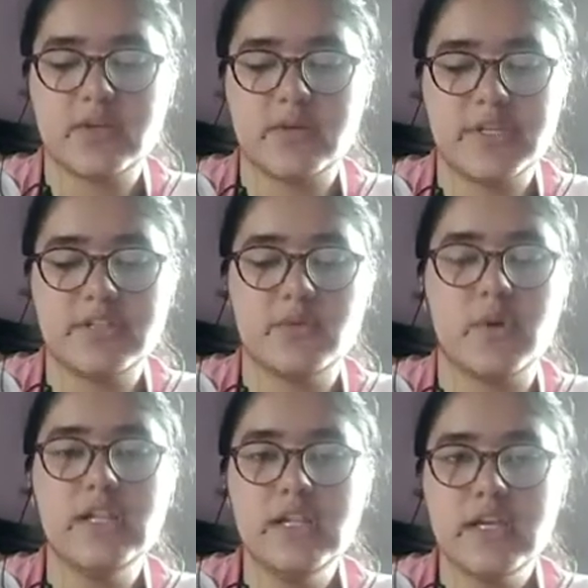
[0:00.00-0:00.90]

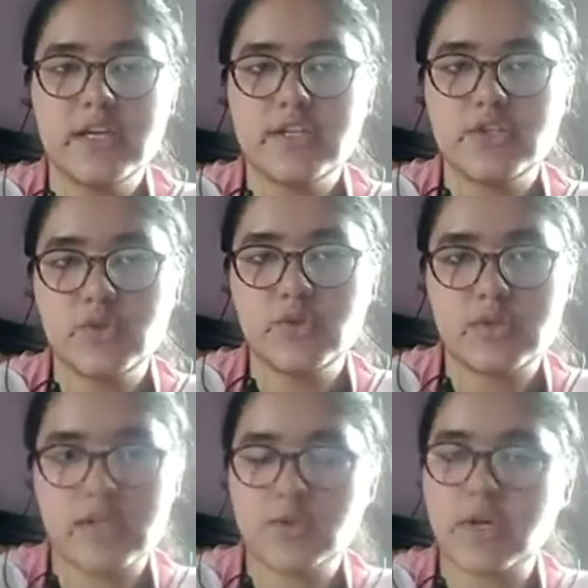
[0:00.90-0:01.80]
Bhindranwale,
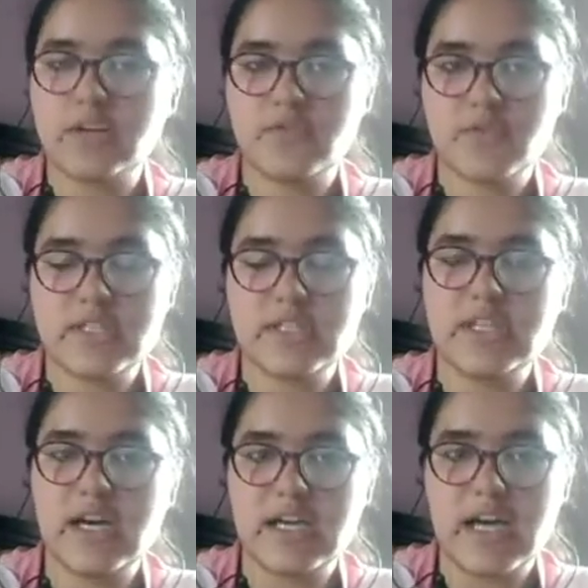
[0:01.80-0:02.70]
to confront the
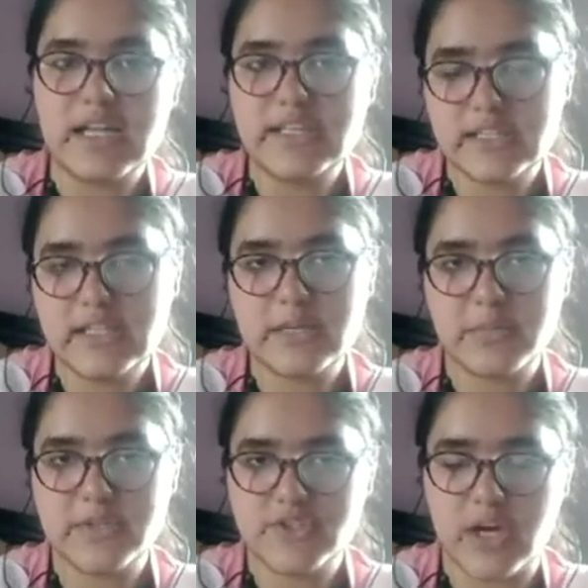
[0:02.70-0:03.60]
Akali Dal in
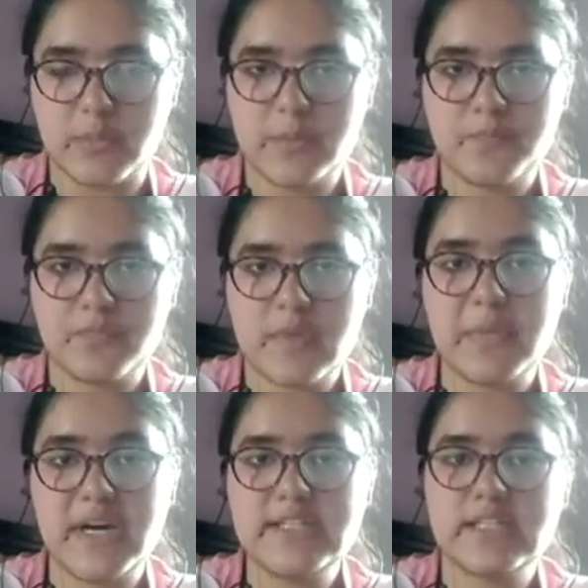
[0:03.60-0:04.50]
Punjab.
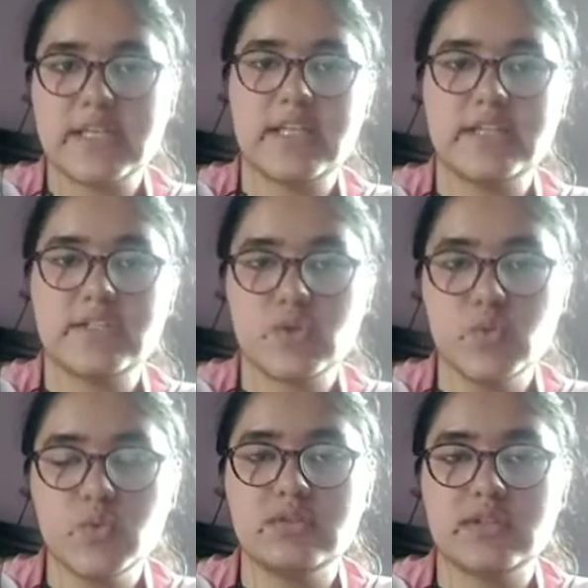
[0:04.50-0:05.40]
But
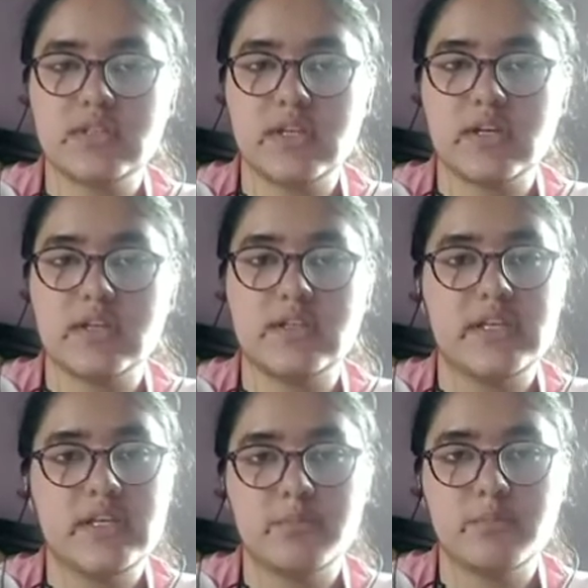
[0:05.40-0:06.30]
soon uh,
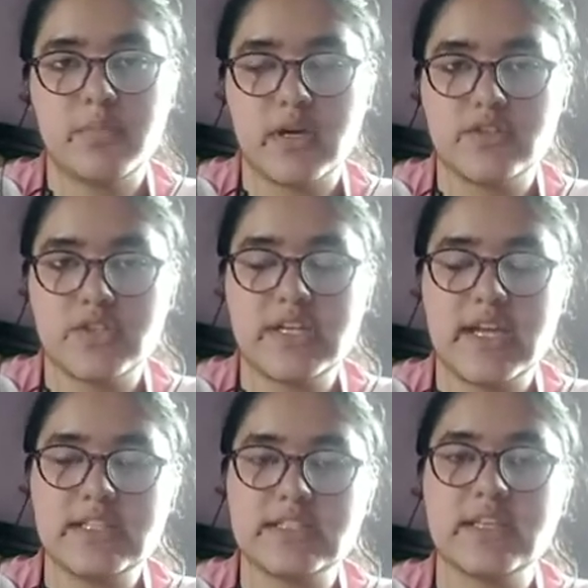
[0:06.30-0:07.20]
the uh,
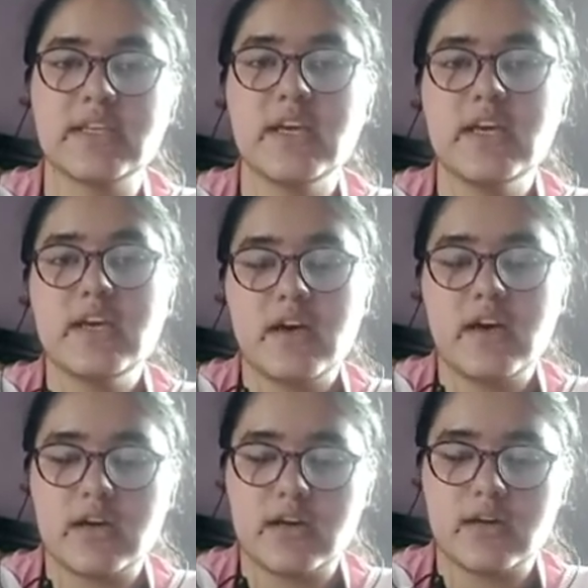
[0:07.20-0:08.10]
Jarnal Singh
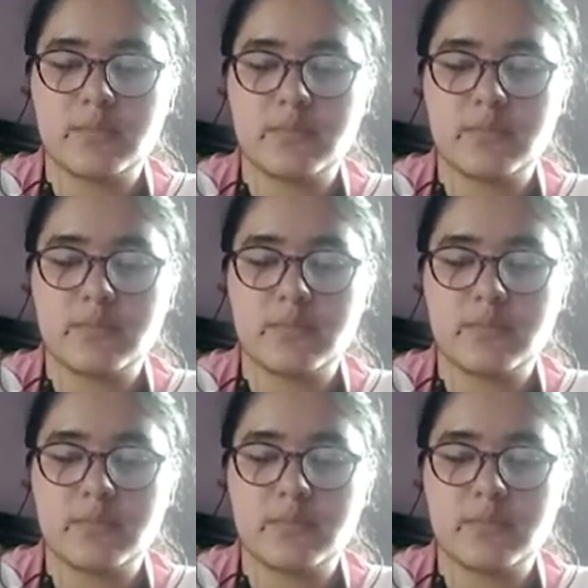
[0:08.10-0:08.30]
uh,